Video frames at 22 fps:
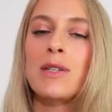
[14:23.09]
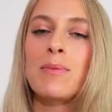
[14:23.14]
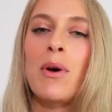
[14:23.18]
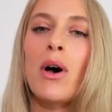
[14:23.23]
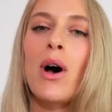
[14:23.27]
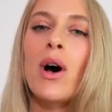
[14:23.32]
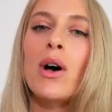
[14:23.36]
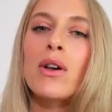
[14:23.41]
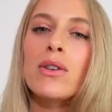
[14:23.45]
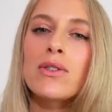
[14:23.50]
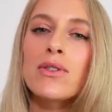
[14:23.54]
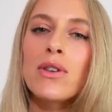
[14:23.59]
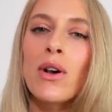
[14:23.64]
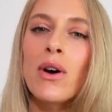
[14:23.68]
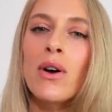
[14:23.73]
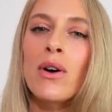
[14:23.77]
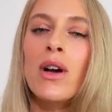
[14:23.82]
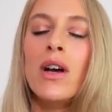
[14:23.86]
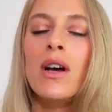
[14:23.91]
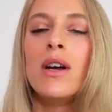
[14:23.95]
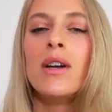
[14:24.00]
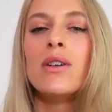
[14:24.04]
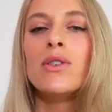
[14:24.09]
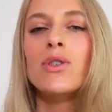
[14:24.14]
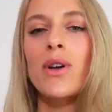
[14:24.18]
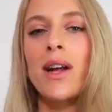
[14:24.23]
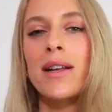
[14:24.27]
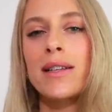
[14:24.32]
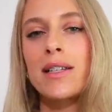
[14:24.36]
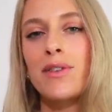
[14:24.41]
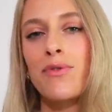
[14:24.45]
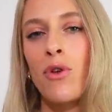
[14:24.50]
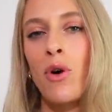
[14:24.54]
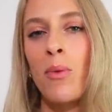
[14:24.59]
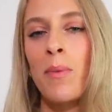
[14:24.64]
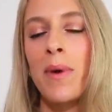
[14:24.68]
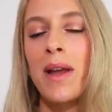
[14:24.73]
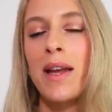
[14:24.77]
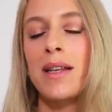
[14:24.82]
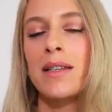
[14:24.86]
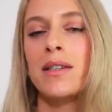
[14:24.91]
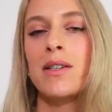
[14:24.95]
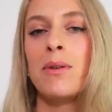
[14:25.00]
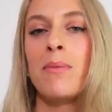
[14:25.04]
but also transform
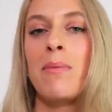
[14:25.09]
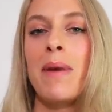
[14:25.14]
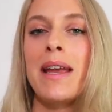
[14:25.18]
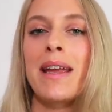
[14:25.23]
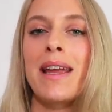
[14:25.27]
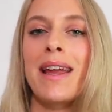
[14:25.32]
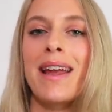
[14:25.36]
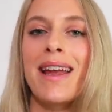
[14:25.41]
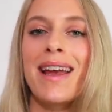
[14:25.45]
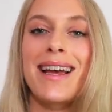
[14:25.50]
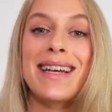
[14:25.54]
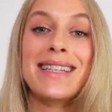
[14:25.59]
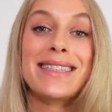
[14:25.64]
it into making it